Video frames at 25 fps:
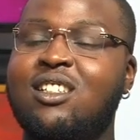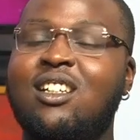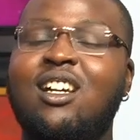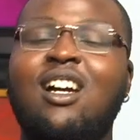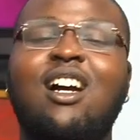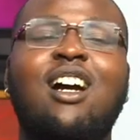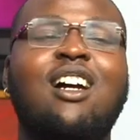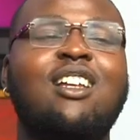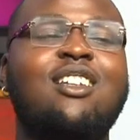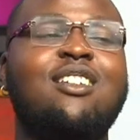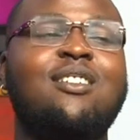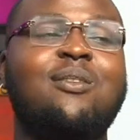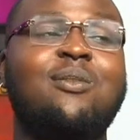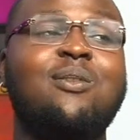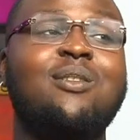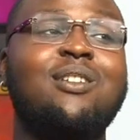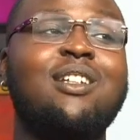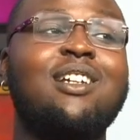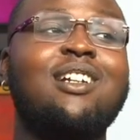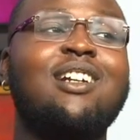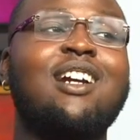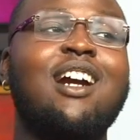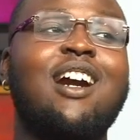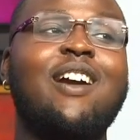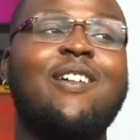and if you
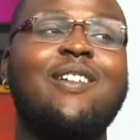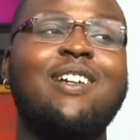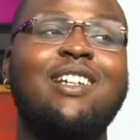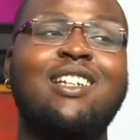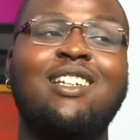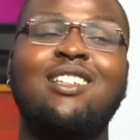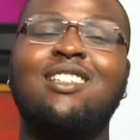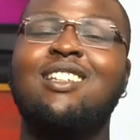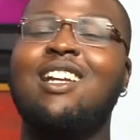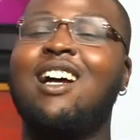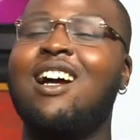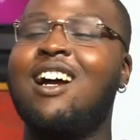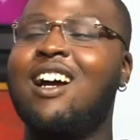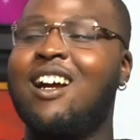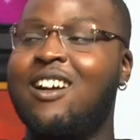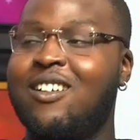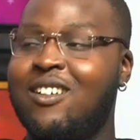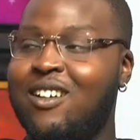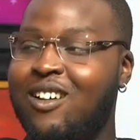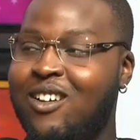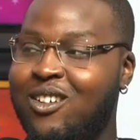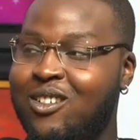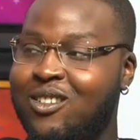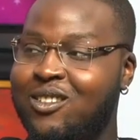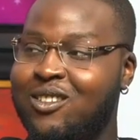carry guitar
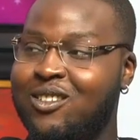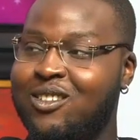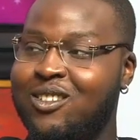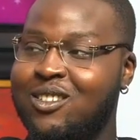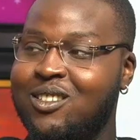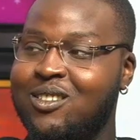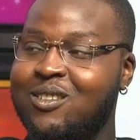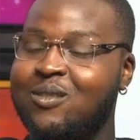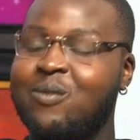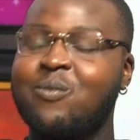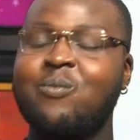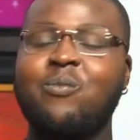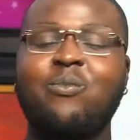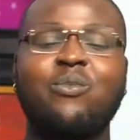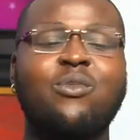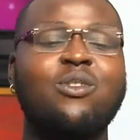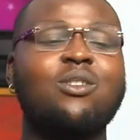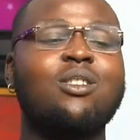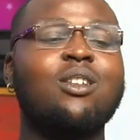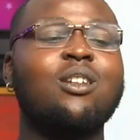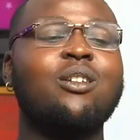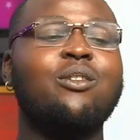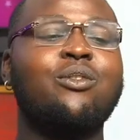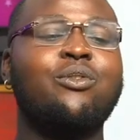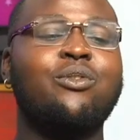around
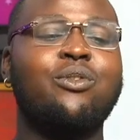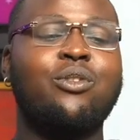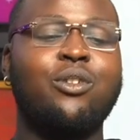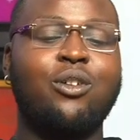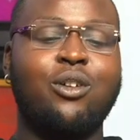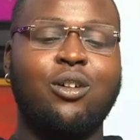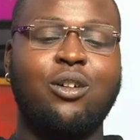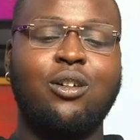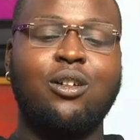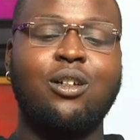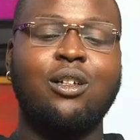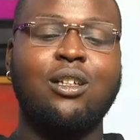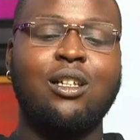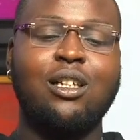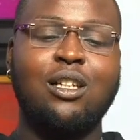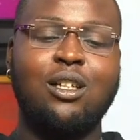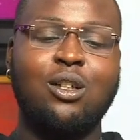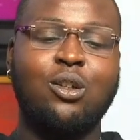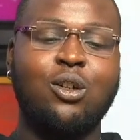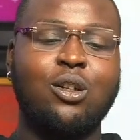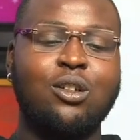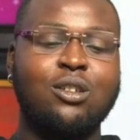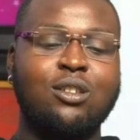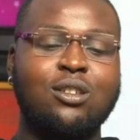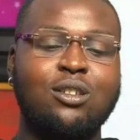for
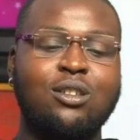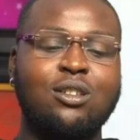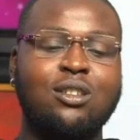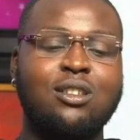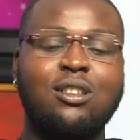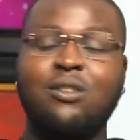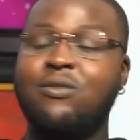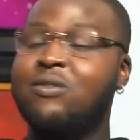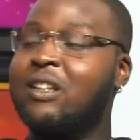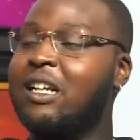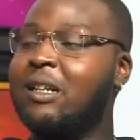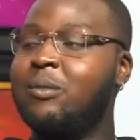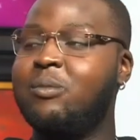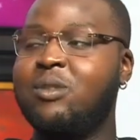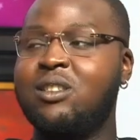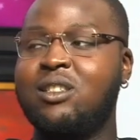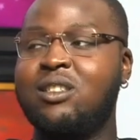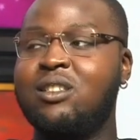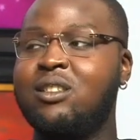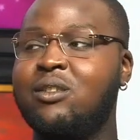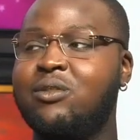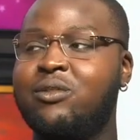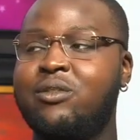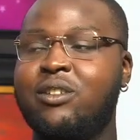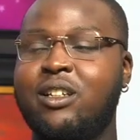Lagos, the vibe is
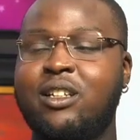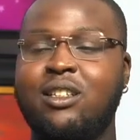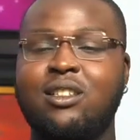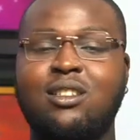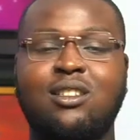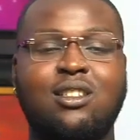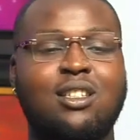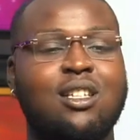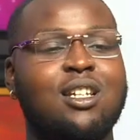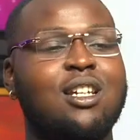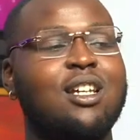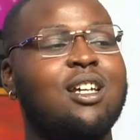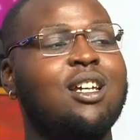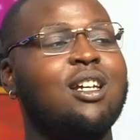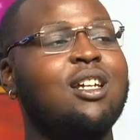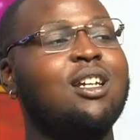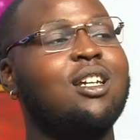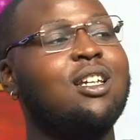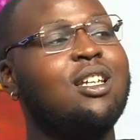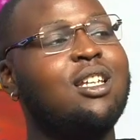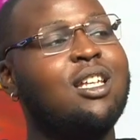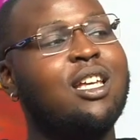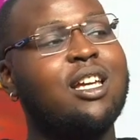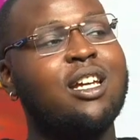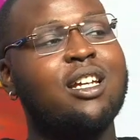different.
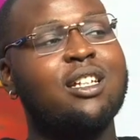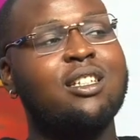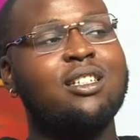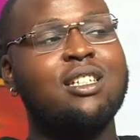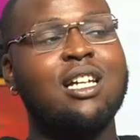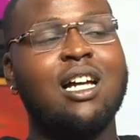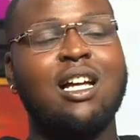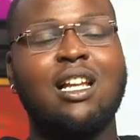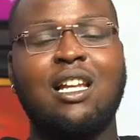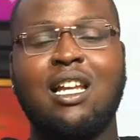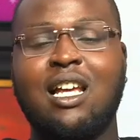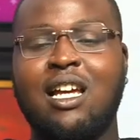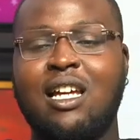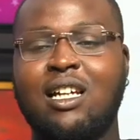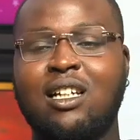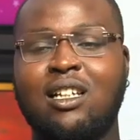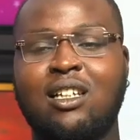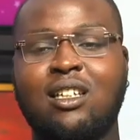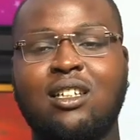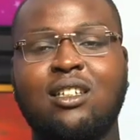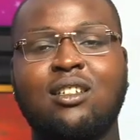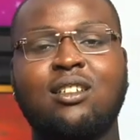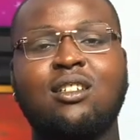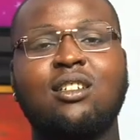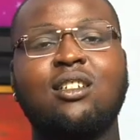Here, they are like,
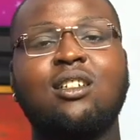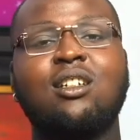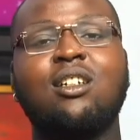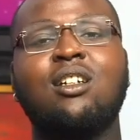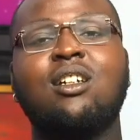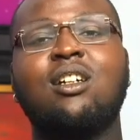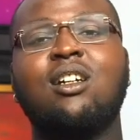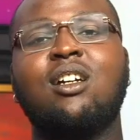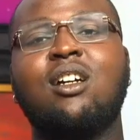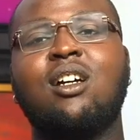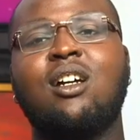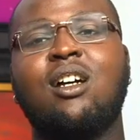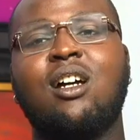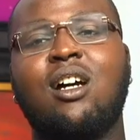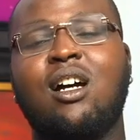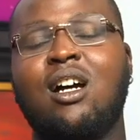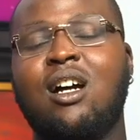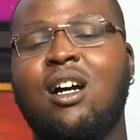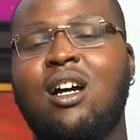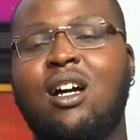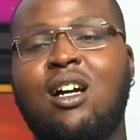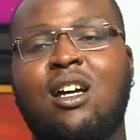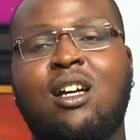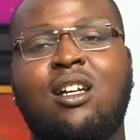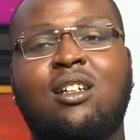
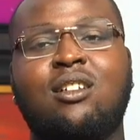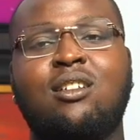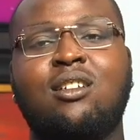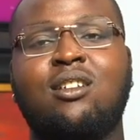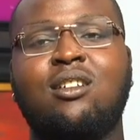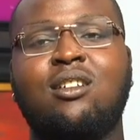ah,